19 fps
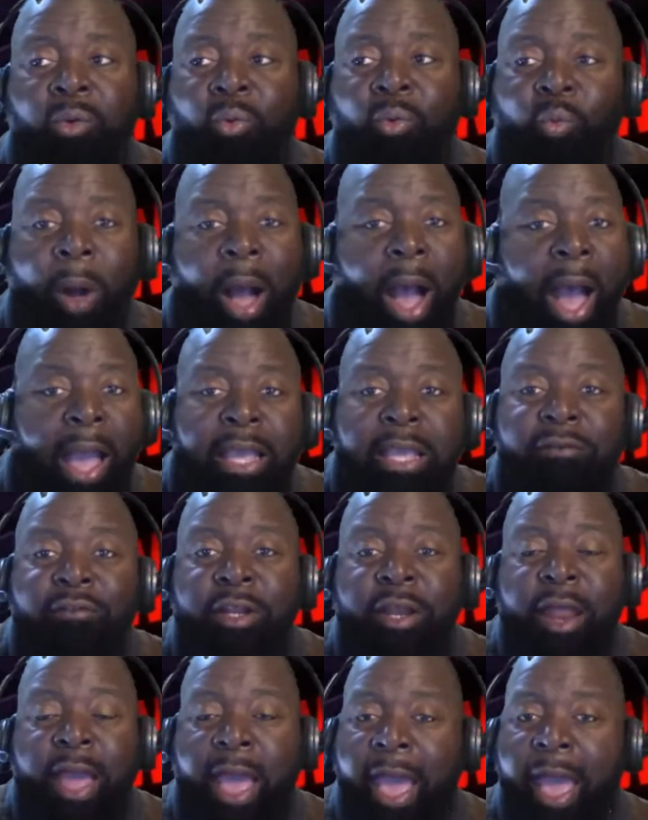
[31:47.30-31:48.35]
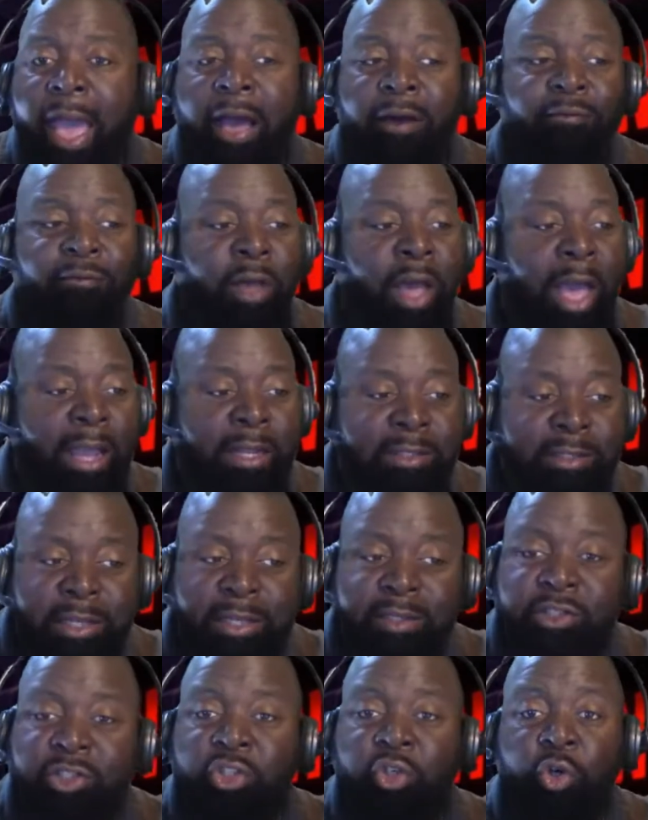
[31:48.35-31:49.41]
why even have
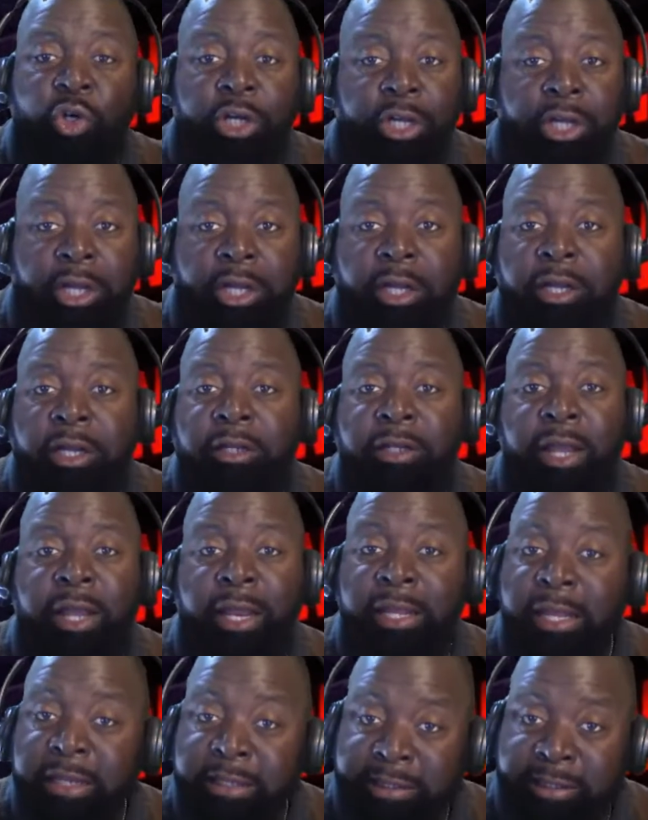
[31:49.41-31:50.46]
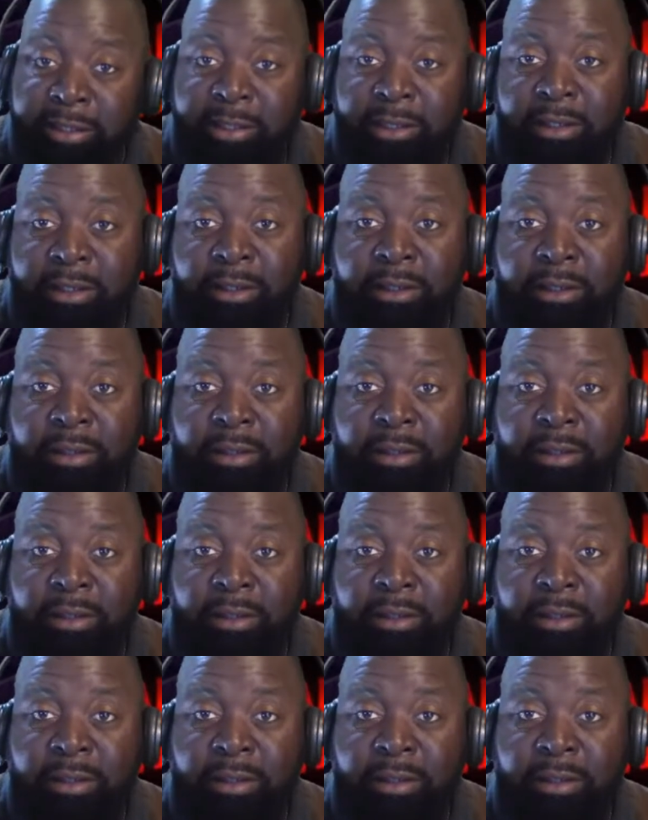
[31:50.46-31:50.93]
access to a gun that easy?